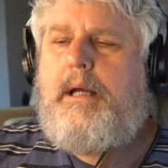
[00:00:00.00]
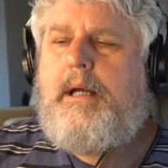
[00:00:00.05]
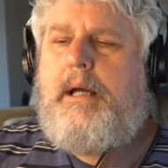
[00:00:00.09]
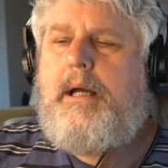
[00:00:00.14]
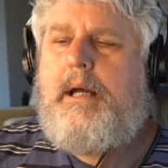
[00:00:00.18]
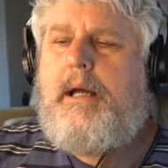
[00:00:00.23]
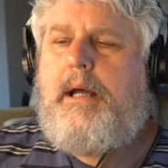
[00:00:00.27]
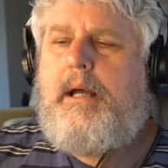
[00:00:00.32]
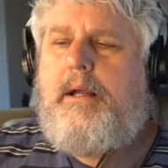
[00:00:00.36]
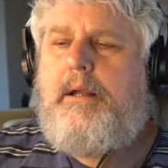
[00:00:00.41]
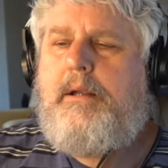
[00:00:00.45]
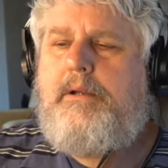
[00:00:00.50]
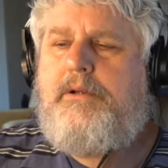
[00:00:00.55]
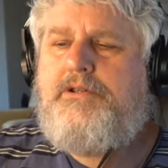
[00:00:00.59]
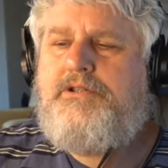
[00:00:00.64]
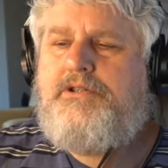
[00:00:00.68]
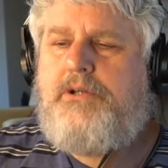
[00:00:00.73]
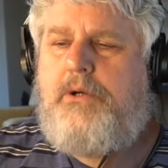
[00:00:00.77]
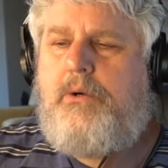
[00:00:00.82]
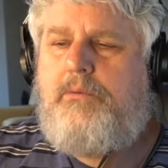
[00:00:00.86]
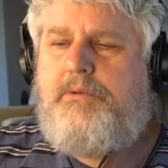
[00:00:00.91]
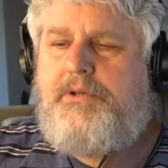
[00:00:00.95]

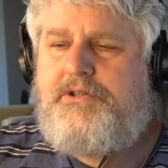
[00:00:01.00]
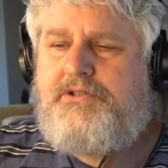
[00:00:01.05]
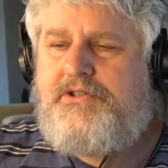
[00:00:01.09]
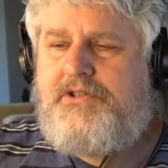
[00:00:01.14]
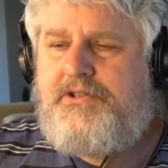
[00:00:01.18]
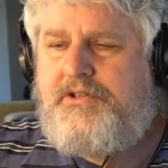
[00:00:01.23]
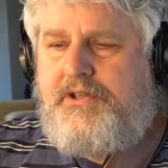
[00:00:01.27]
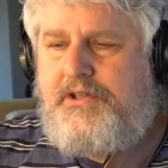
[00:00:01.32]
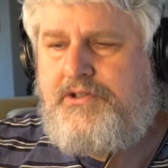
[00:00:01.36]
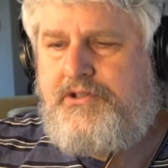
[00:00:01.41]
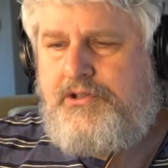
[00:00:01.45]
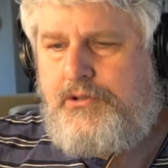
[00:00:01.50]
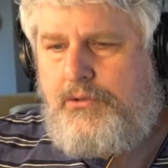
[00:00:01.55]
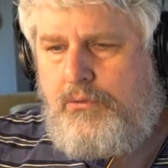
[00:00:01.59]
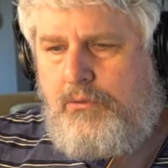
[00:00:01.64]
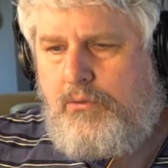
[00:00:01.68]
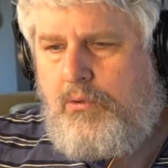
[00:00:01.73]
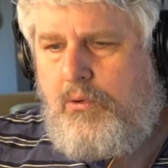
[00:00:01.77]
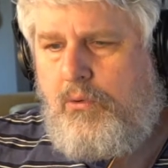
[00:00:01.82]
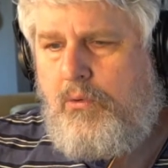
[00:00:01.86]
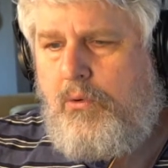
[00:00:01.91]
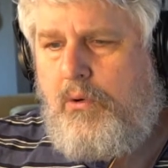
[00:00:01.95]
So this is the
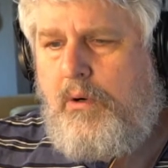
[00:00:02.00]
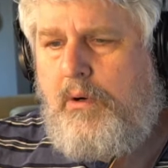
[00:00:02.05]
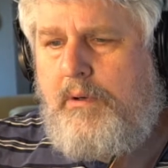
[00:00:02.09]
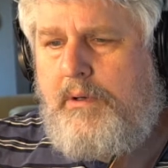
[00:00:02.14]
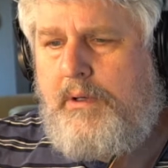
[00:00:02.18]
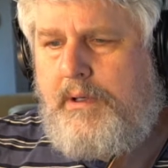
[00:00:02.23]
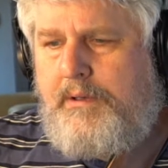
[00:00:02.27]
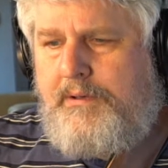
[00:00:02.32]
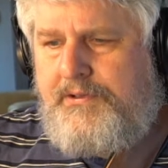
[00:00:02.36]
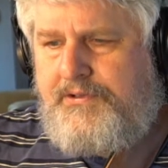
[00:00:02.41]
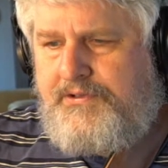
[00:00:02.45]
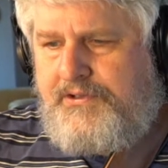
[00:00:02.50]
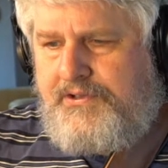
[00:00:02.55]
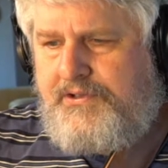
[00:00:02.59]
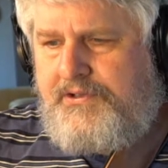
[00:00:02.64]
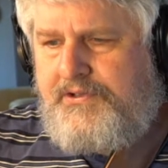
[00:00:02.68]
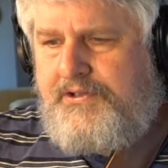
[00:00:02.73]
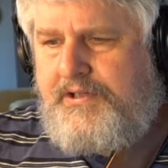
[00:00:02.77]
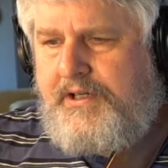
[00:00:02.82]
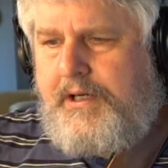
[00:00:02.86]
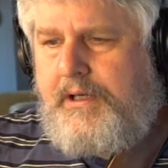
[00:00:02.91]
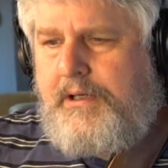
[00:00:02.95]
2 chord. This is
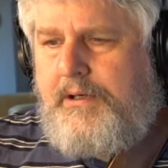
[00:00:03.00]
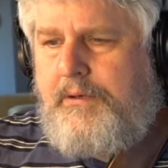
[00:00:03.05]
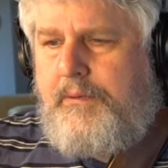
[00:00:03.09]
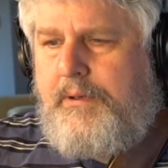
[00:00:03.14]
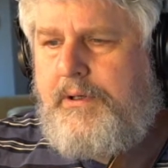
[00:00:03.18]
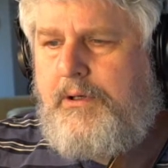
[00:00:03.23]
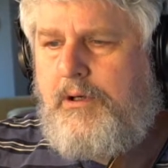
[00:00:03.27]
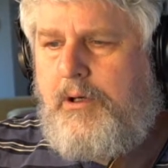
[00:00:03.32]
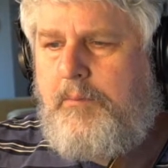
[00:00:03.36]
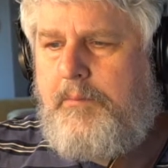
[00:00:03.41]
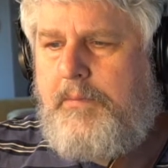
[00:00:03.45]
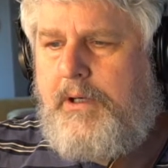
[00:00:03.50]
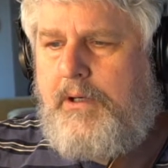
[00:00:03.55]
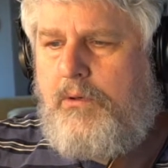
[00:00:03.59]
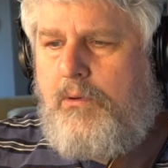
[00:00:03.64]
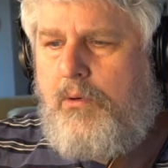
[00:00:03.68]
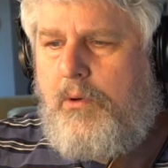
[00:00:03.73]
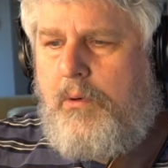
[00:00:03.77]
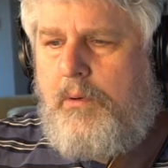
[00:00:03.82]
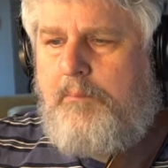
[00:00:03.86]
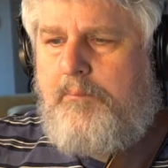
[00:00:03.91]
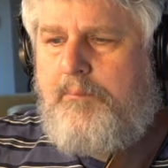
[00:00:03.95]
the secondary dominant
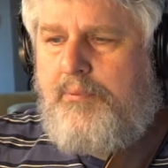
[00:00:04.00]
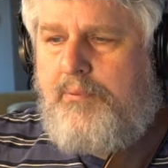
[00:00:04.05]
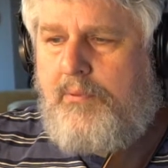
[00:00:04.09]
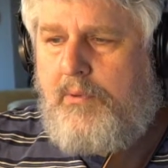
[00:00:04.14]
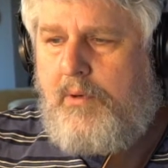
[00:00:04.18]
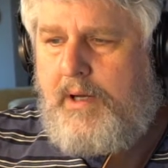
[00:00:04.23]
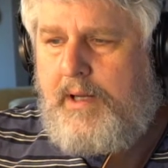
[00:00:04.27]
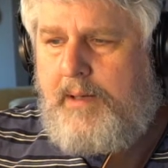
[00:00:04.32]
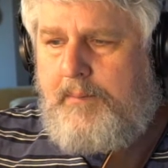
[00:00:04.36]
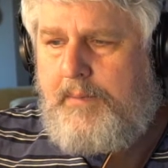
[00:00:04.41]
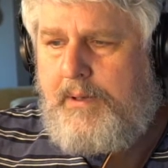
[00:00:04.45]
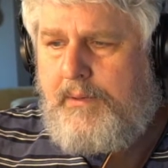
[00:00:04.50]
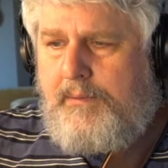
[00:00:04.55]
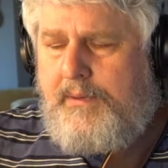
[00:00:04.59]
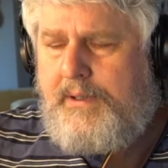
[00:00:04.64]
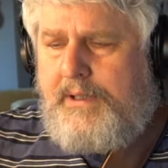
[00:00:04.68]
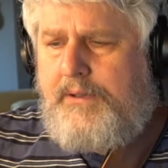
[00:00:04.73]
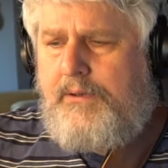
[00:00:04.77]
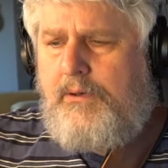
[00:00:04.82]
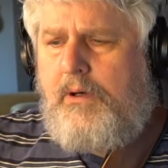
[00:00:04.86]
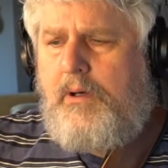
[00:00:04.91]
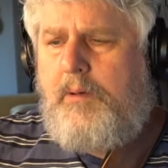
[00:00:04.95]
chord,
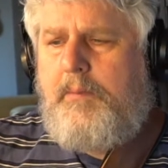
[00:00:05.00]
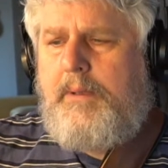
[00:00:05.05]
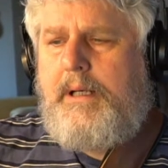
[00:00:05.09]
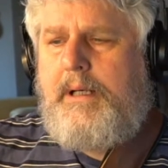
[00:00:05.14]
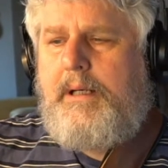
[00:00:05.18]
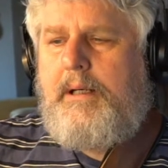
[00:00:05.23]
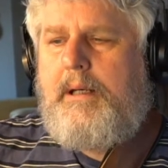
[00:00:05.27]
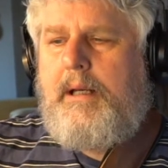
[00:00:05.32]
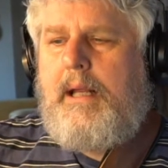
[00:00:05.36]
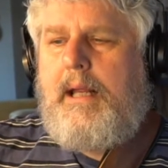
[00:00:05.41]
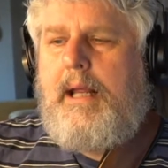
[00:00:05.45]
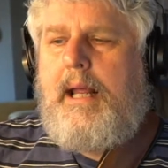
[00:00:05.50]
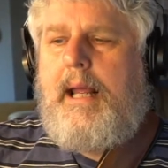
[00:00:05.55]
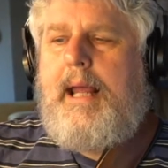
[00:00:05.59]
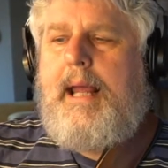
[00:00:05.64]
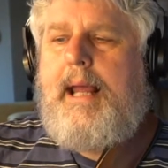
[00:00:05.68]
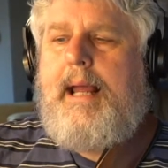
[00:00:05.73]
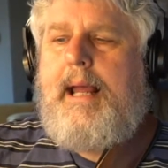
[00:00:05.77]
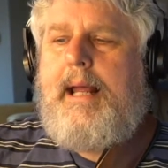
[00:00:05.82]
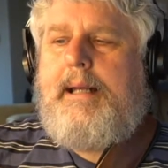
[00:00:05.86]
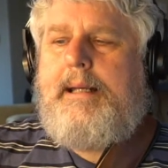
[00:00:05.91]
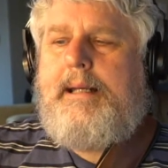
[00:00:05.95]
primary dominant.
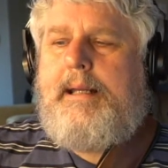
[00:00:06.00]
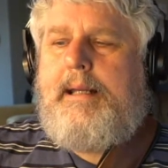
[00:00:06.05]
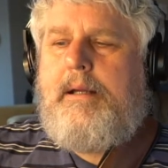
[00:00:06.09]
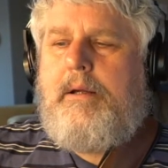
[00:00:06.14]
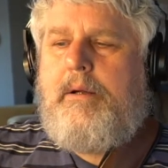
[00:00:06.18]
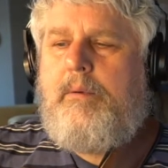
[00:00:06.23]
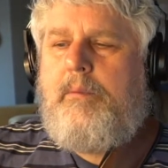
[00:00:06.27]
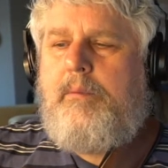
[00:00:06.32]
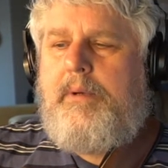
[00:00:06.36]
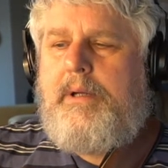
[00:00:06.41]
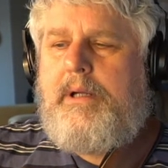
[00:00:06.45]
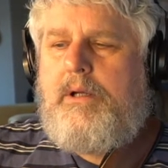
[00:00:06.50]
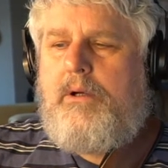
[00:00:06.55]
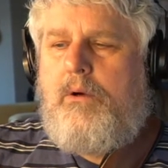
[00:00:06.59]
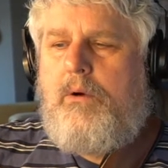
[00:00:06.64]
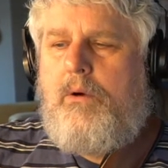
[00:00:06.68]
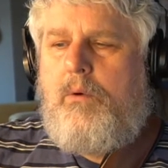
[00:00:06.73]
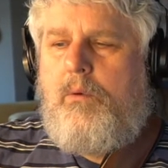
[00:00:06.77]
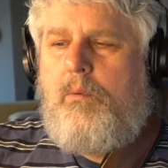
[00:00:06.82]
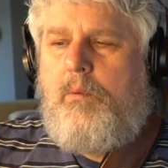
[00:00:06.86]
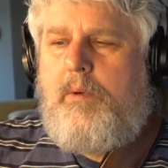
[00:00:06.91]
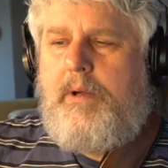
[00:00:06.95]
And here we
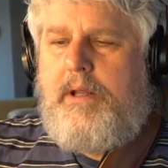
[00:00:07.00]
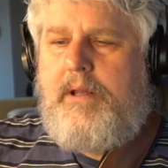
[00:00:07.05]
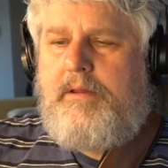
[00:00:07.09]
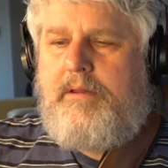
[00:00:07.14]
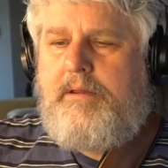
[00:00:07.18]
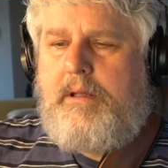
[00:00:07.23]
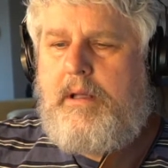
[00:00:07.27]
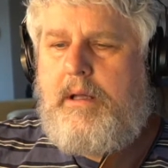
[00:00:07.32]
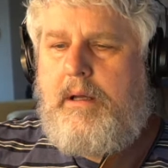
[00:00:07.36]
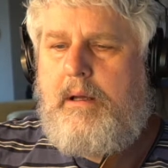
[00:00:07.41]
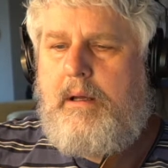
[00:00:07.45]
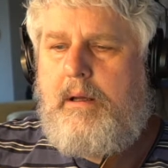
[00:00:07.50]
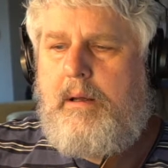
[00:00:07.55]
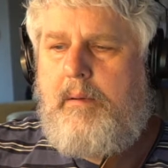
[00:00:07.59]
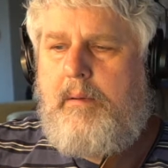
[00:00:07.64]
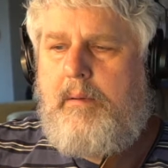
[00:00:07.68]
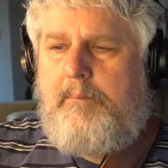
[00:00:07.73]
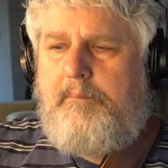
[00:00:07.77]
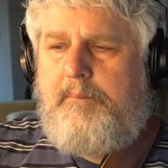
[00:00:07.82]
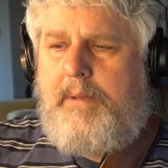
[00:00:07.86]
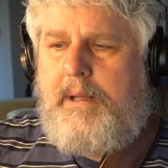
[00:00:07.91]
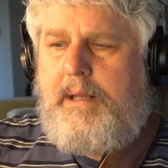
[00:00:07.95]
go with
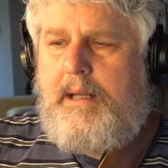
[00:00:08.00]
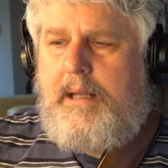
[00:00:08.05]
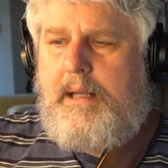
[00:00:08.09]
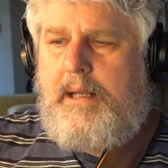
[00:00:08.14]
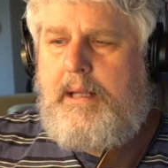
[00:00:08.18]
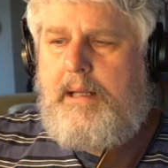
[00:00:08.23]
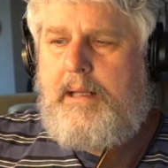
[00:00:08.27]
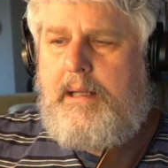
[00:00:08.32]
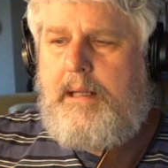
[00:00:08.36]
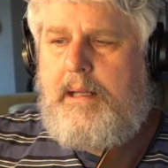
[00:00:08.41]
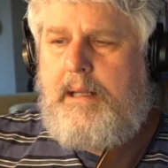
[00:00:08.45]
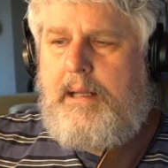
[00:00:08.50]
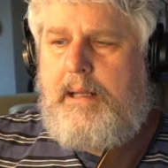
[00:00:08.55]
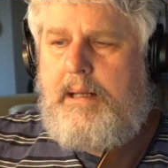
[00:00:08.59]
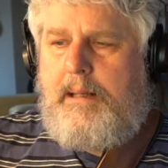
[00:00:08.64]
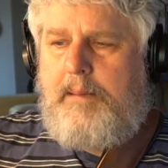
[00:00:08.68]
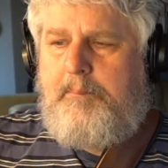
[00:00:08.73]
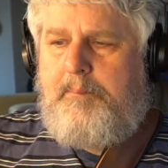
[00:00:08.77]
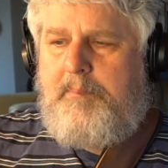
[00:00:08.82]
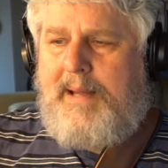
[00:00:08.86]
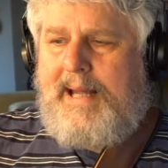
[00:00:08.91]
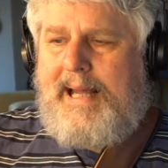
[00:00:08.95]

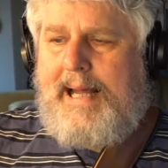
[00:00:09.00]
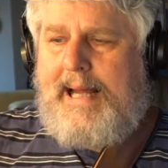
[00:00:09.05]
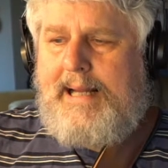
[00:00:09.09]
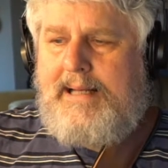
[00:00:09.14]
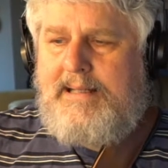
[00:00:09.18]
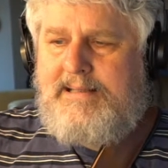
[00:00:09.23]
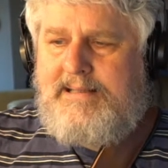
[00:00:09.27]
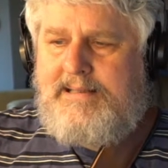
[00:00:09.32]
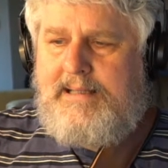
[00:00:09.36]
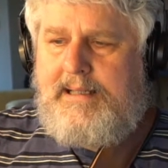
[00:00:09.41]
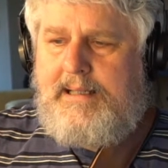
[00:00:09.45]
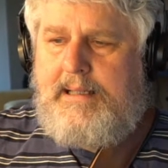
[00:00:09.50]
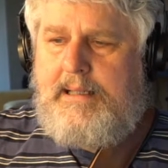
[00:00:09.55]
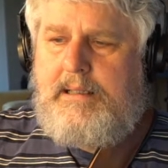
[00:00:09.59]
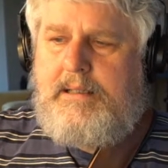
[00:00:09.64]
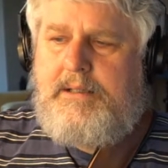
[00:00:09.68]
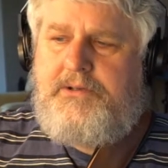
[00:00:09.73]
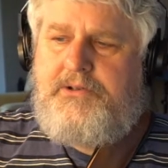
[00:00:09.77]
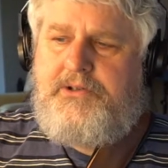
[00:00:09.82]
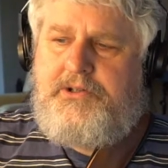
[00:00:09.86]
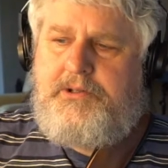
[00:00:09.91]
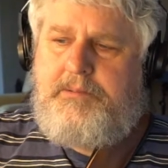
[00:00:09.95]
a
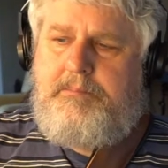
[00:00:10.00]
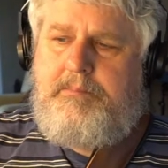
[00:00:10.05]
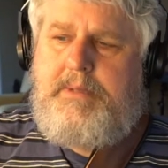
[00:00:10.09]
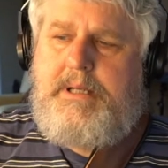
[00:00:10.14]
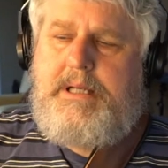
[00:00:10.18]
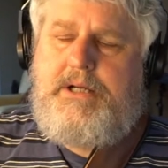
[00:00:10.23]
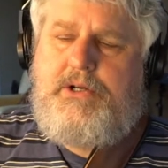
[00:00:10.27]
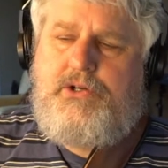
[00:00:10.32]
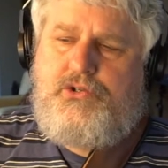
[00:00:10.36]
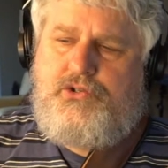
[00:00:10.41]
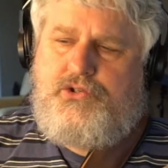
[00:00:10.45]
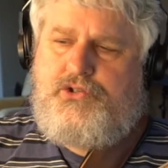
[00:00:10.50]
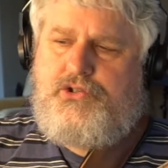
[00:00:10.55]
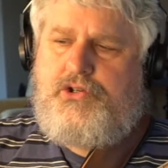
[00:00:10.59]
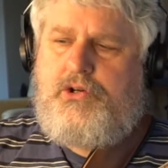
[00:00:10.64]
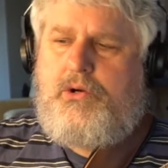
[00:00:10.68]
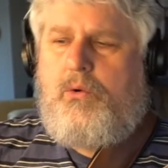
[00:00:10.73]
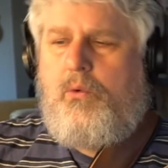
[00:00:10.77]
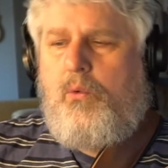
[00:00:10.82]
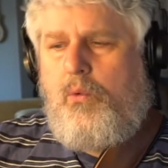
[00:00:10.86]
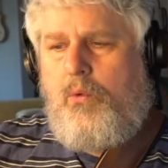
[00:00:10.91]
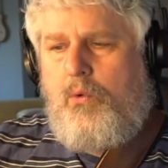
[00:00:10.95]
passing
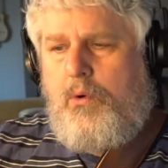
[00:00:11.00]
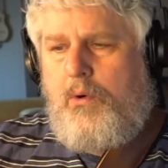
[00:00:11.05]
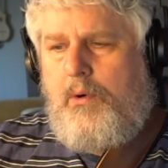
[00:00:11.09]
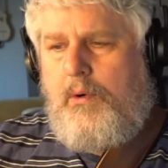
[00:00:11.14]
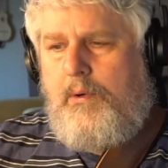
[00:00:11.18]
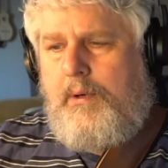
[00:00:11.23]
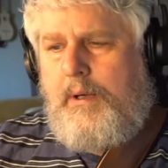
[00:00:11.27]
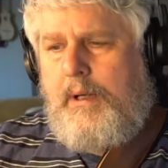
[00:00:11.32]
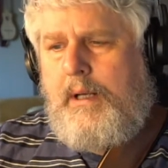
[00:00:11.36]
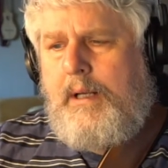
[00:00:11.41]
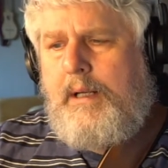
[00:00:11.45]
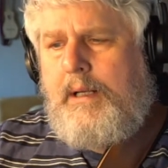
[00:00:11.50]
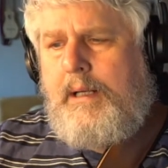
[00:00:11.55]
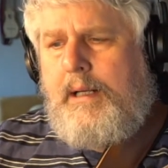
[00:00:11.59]
diminished chord.